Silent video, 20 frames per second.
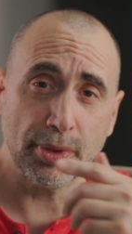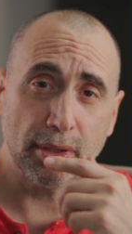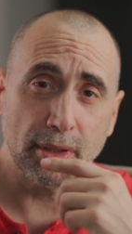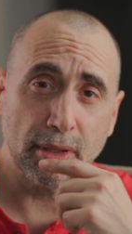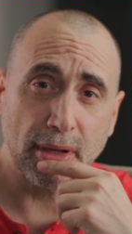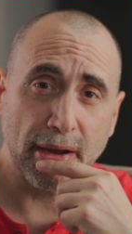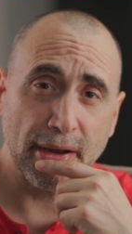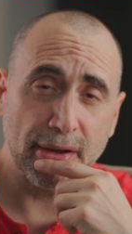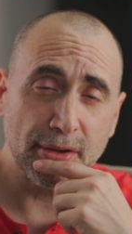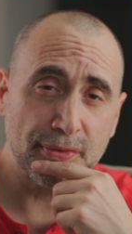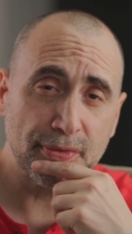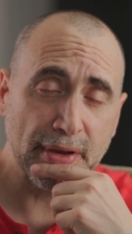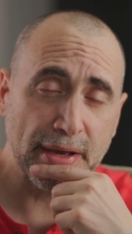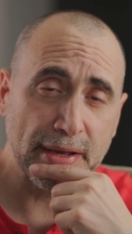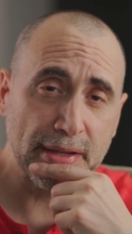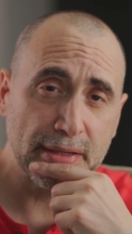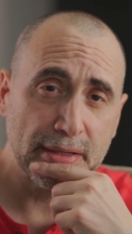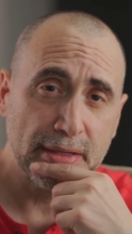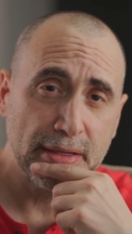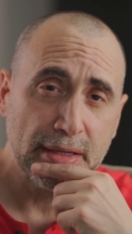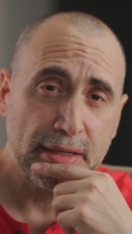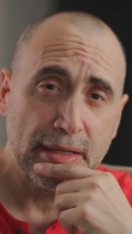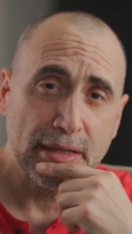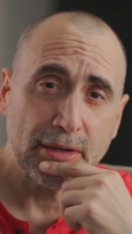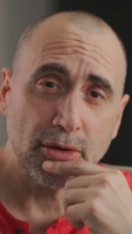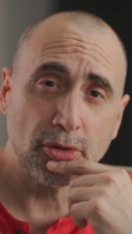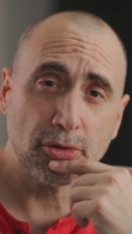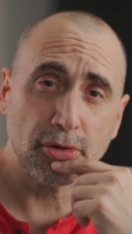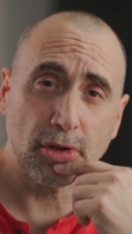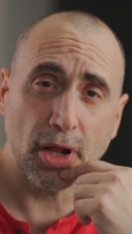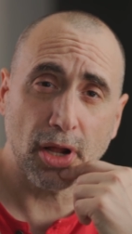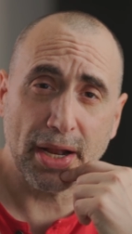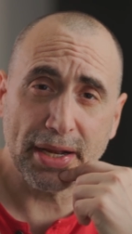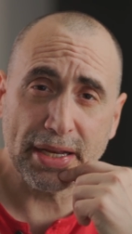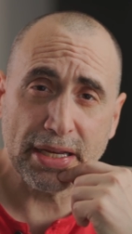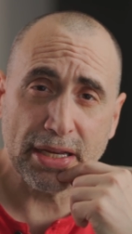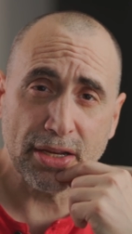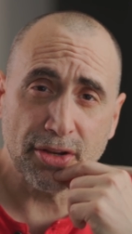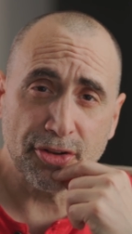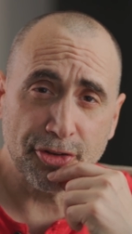realized that it was a
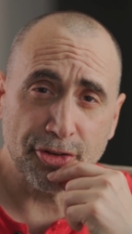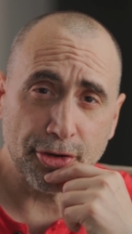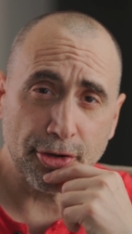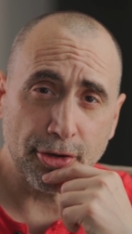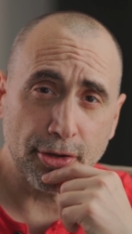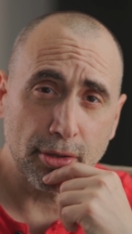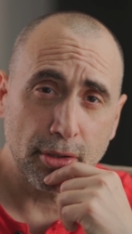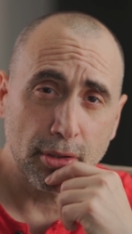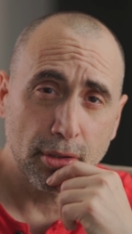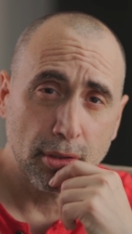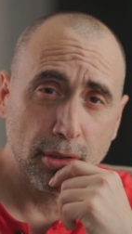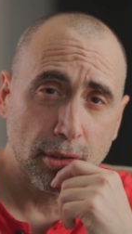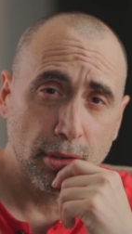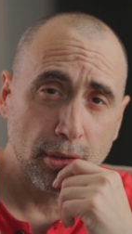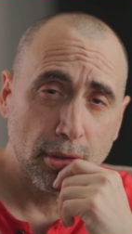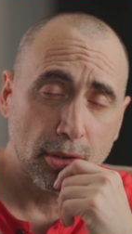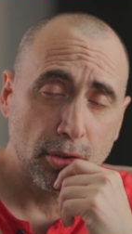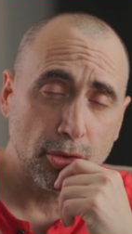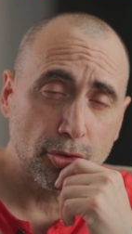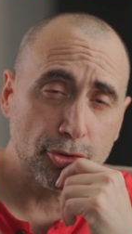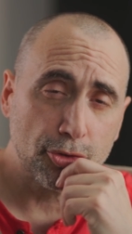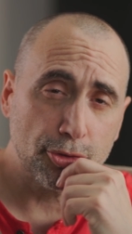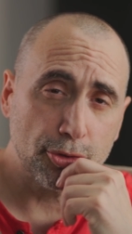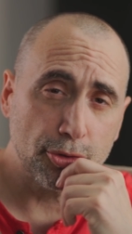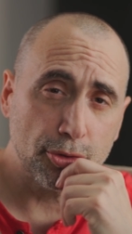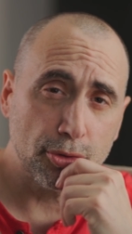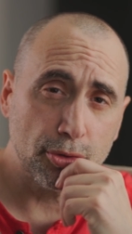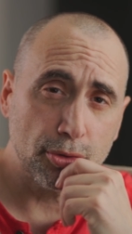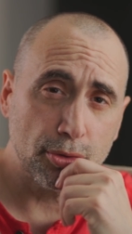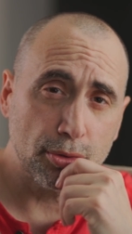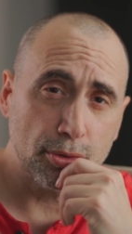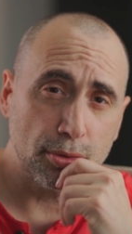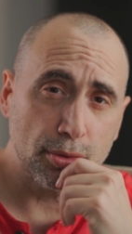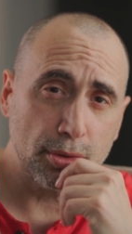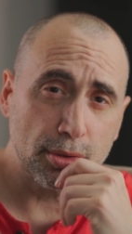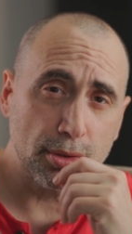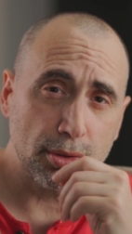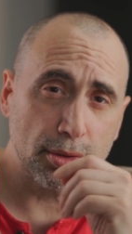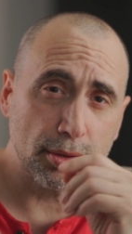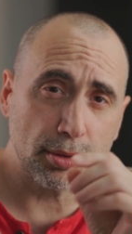lot easier
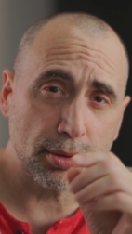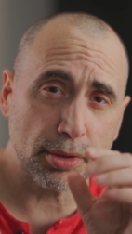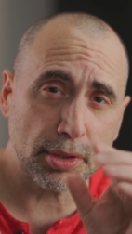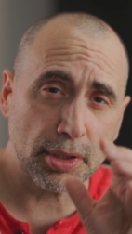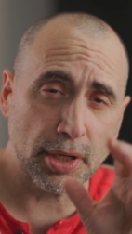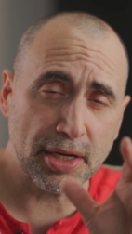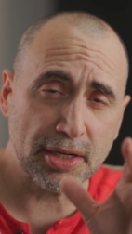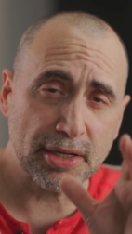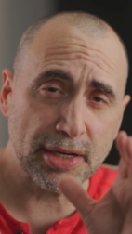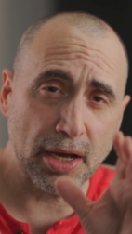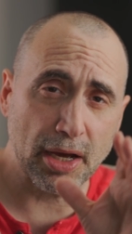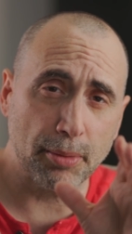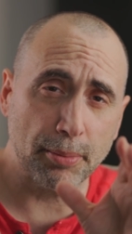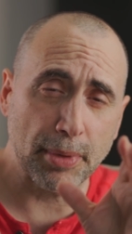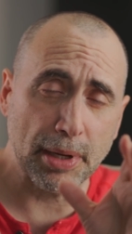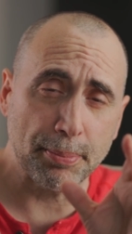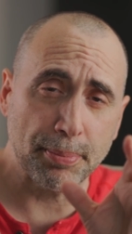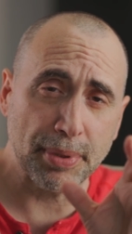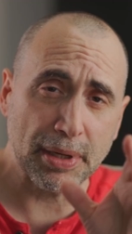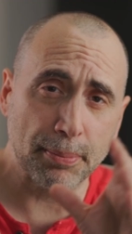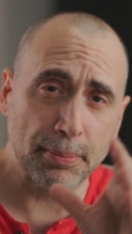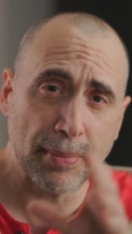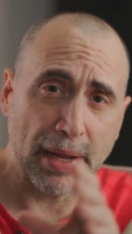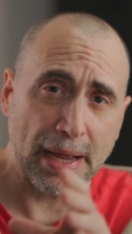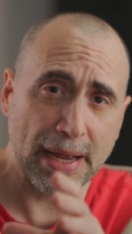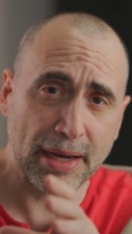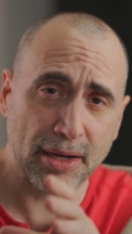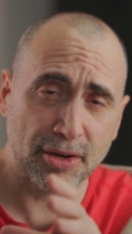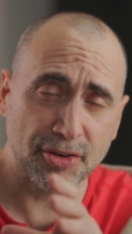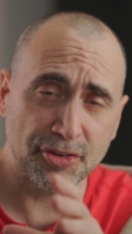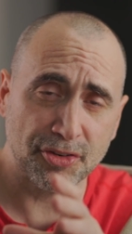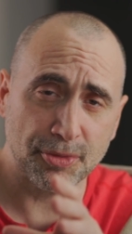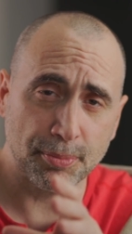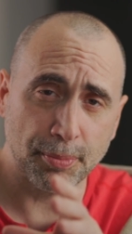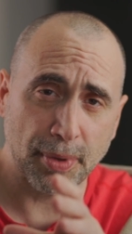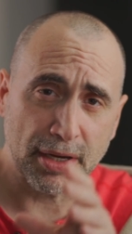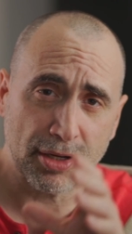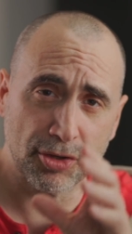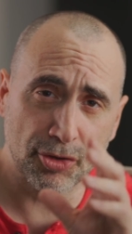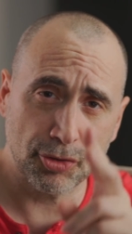to cut down my Big Macs
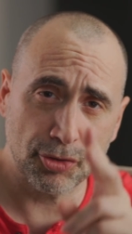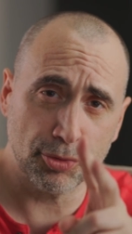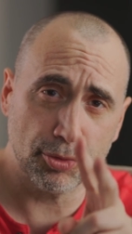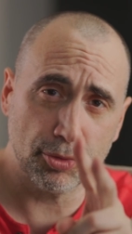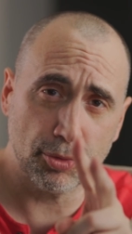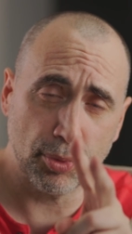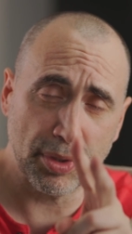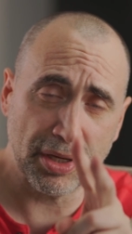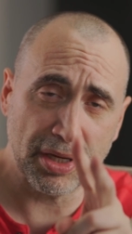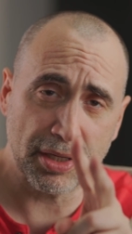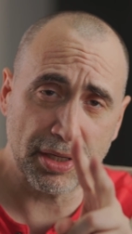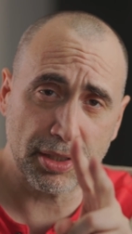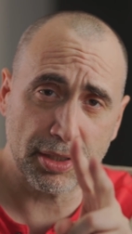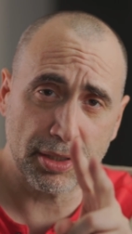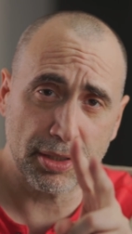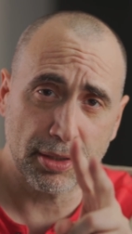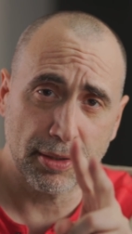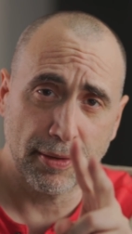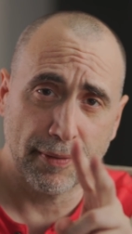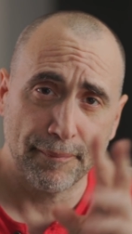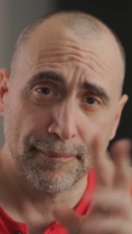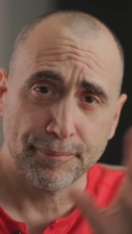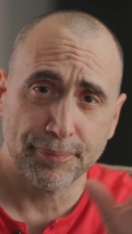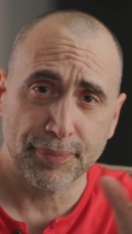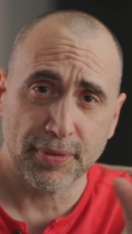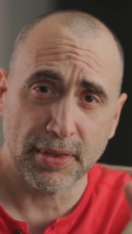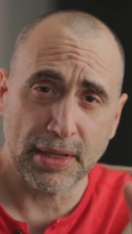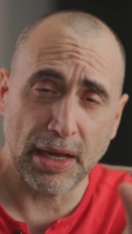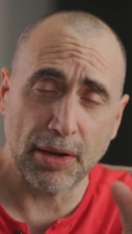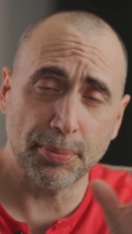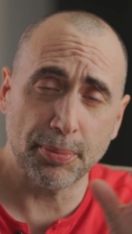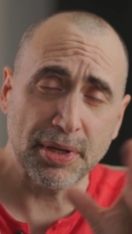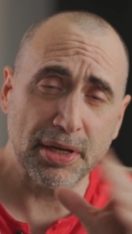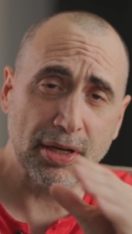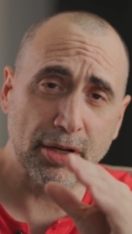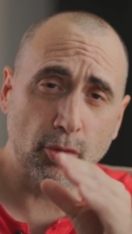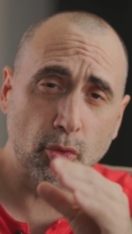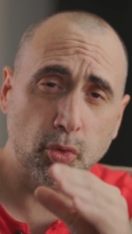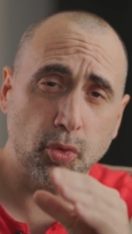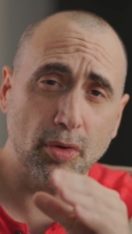by two a week. That would be
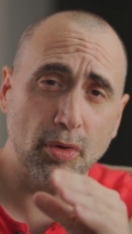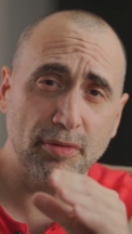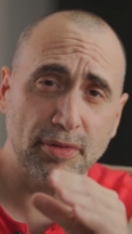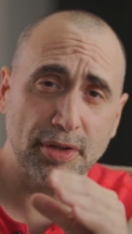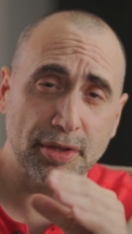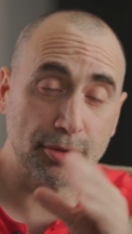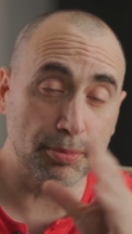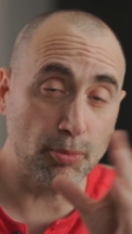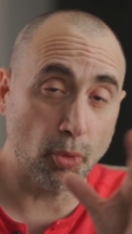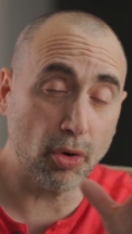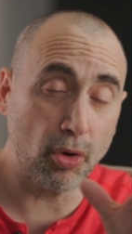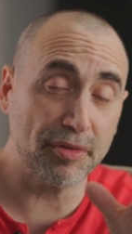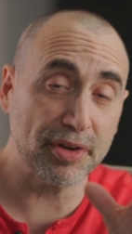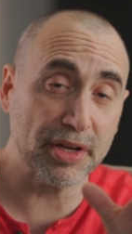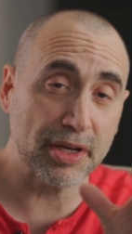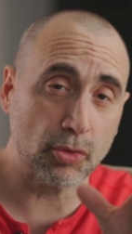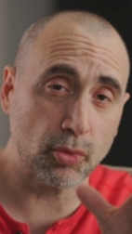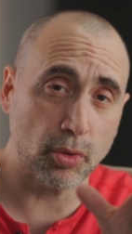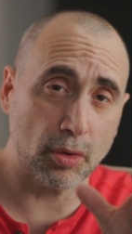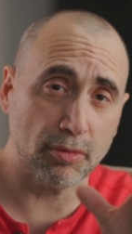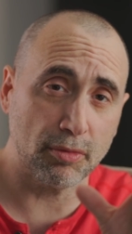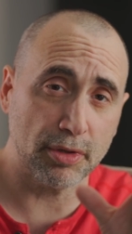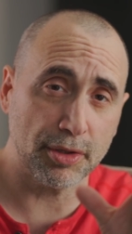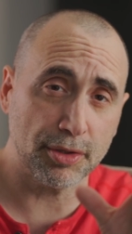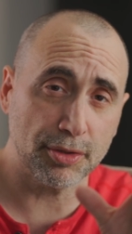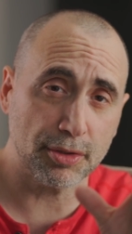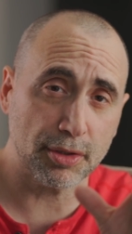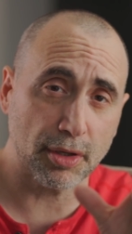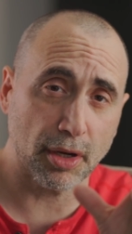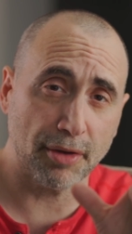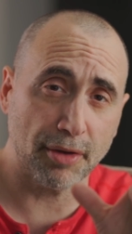the equivalent, more of an equivalent,